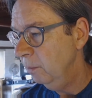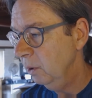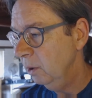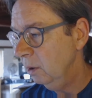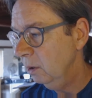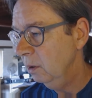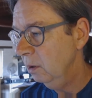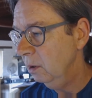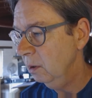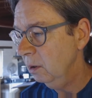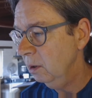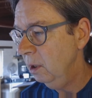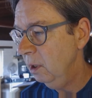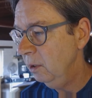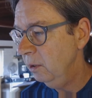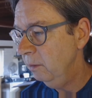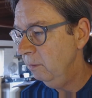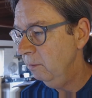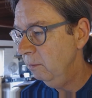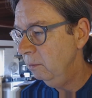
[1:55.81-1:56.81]
because it
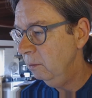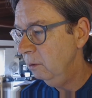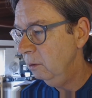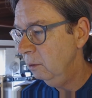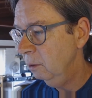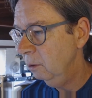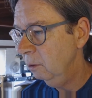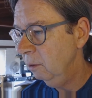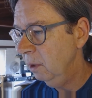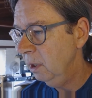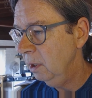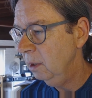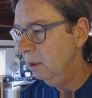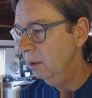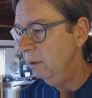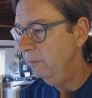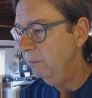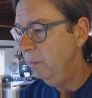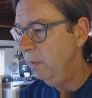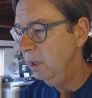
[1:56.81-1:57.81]
costs a great deal of